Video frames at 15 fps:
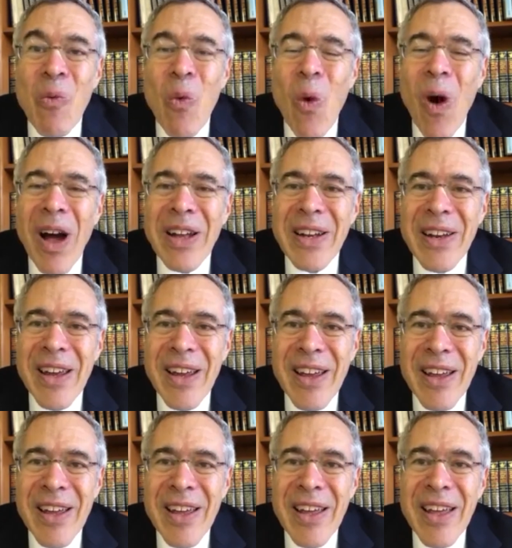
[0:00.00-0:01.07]
One
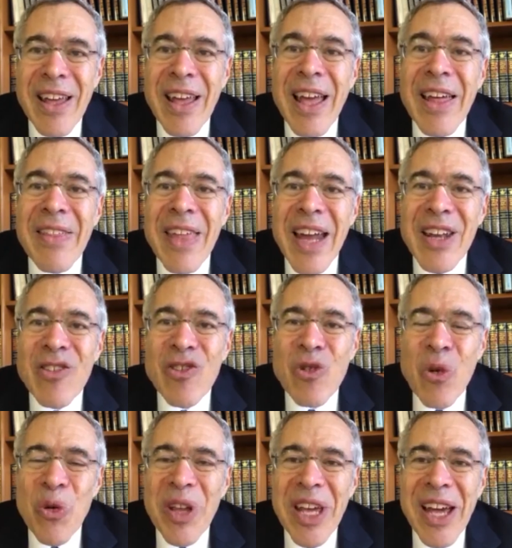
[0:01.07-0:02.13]
that is
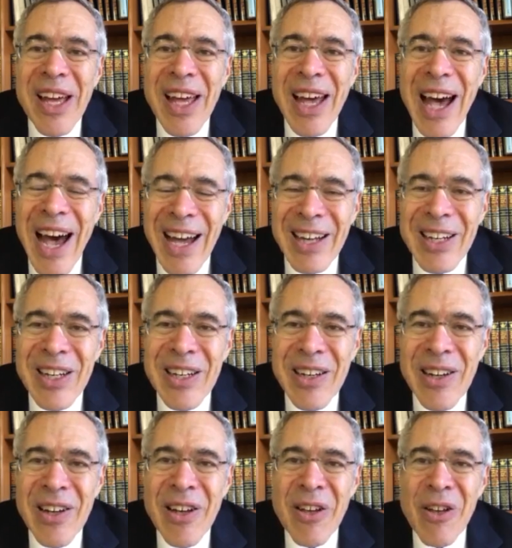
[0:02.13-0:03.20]
truly a chag,
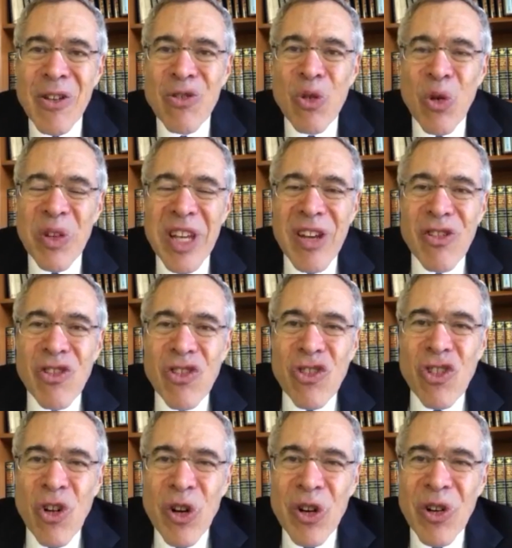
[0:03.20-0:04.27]
truly a
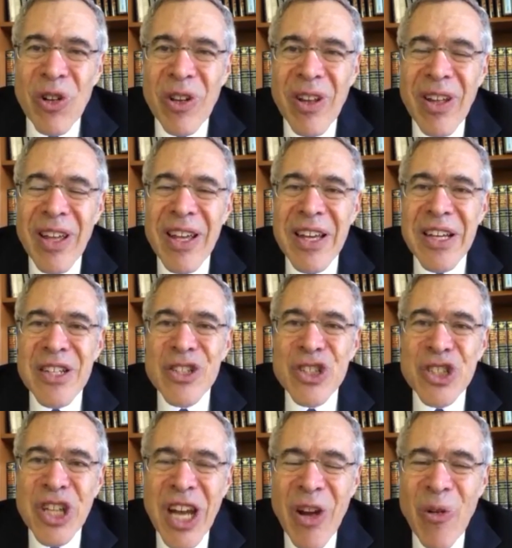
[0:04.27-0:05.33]
circle,
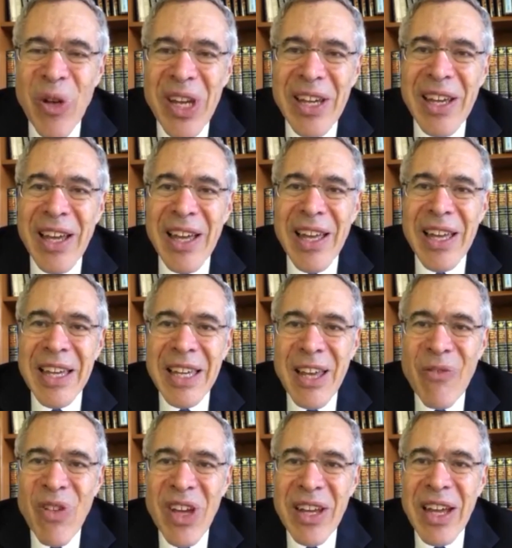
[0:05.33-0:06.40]
sharing,
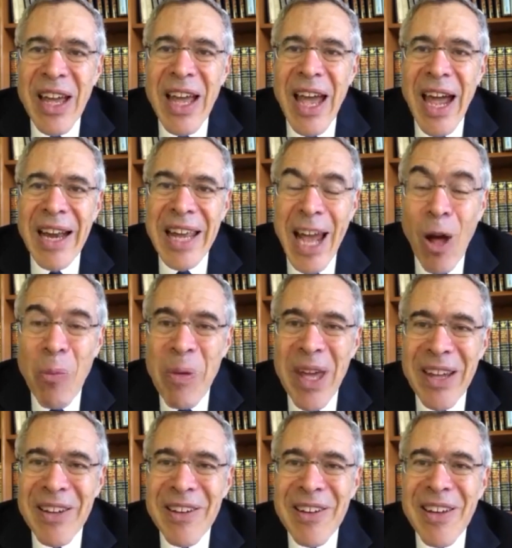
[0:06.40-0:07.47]
giving, and
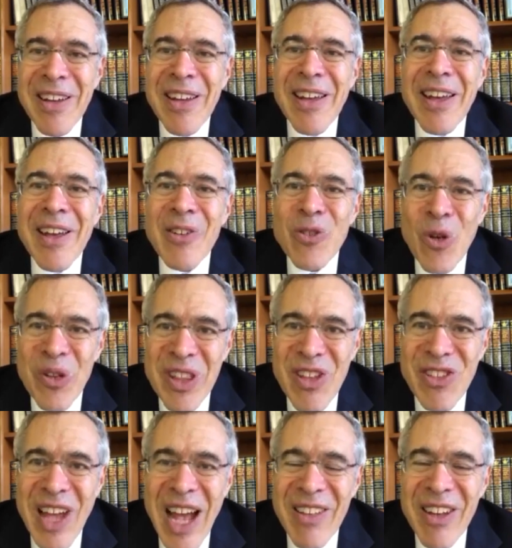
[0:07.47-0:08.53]
helping during
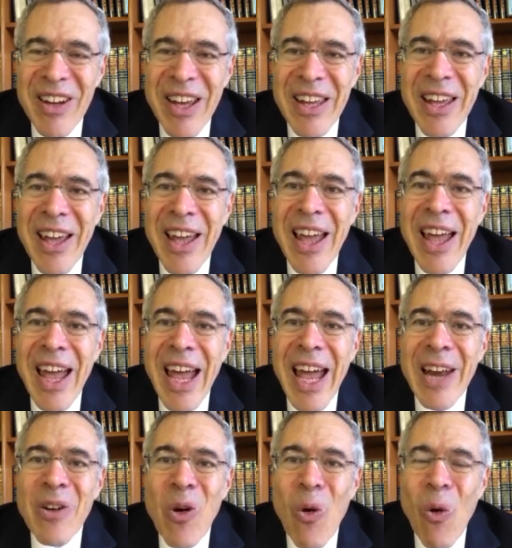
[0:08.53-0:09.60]
this holiday
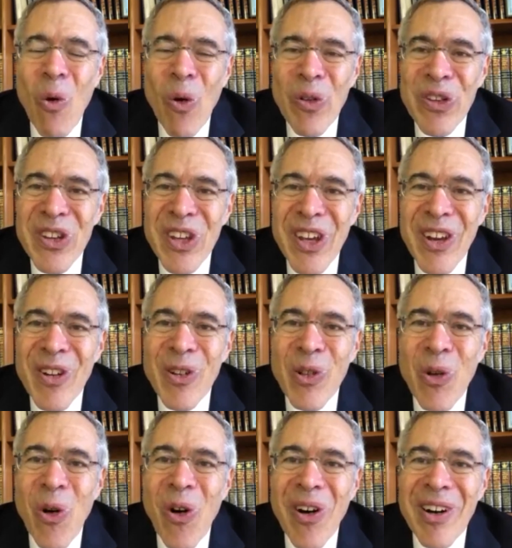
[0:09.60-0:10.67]
and all year
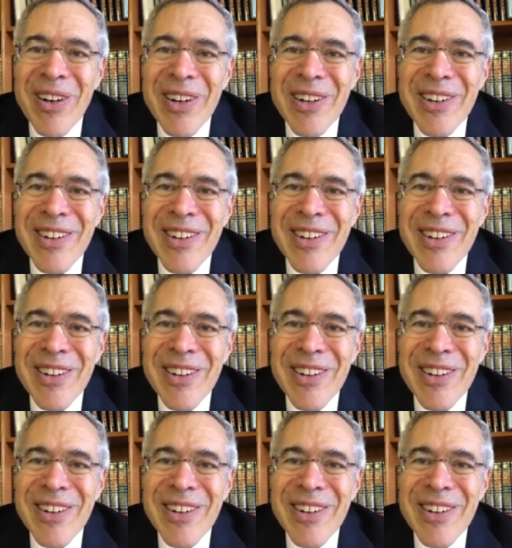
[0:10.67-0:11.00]
long.